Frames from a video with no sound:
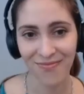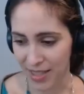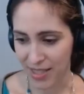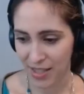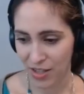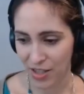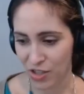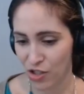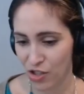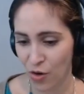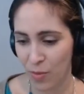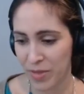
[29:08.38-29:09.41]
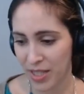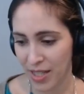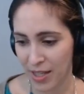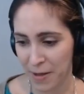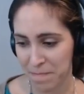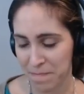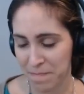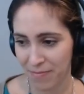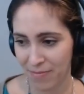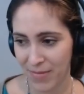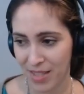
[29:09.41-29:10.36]
is there are so many
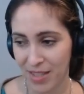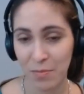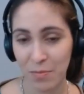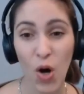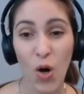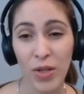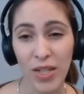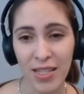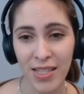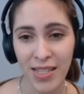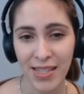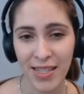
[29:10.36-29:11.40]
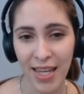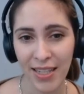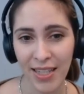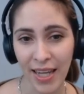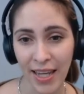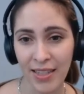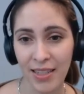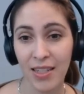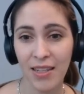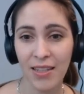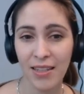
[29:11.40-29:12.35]
components that can
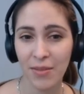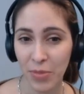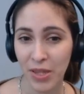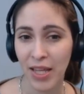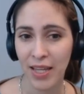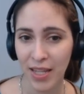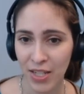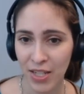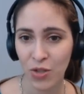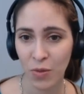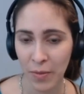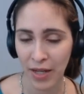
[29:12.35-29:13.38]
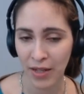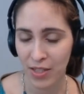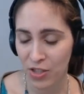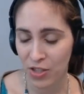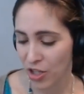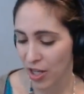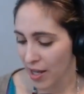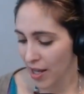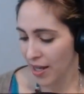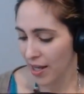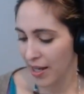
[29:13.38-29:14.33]
play into a marriage.
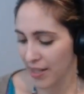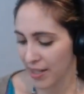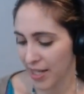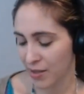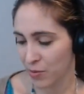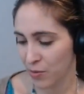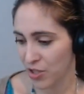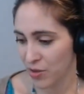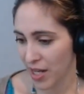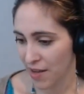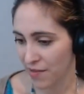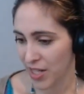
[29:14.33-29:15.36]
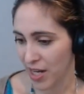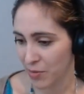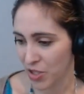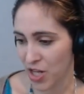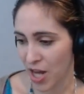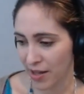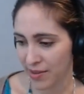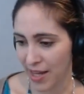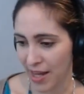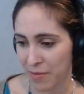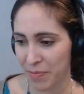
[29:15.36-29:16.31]
Mm-hmm. And again, we don't have time to talk about
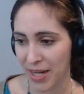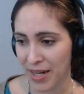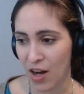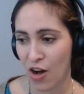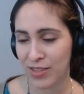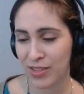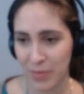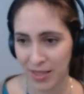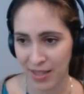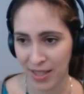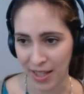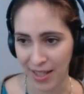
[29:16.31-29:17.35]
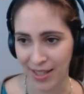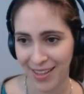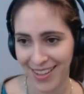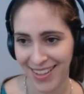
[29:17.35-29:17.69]
that. But ultimately,